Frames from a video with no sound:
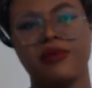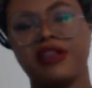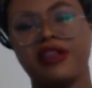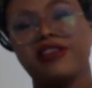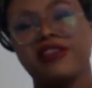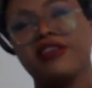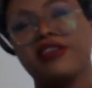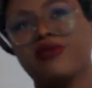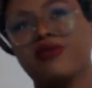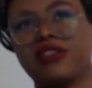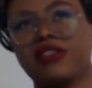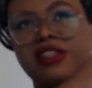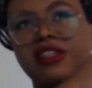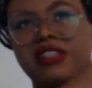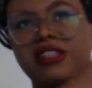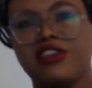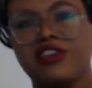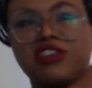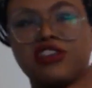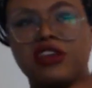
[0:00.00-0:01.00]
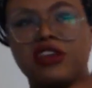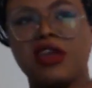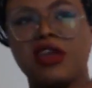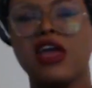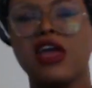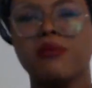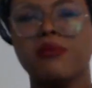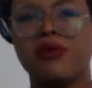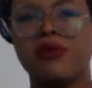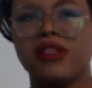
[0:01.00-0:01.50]
I mean, not that I should,
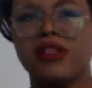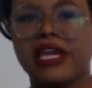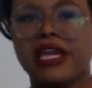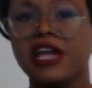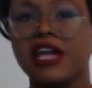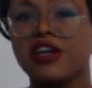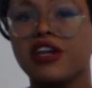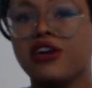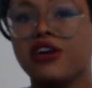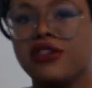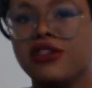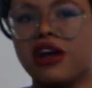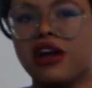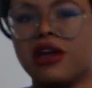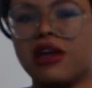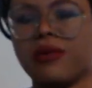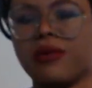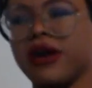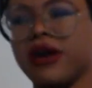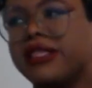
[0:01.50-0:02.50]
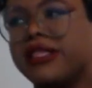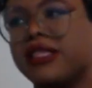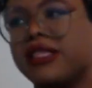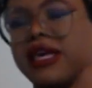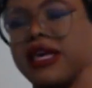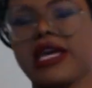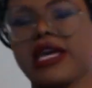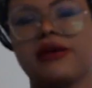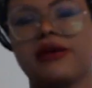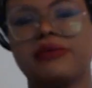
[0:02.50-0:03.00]
but like I could talk about is
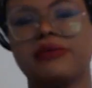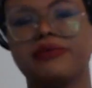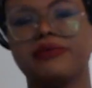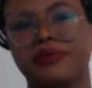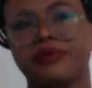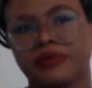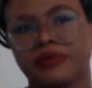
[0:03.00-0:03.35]
like,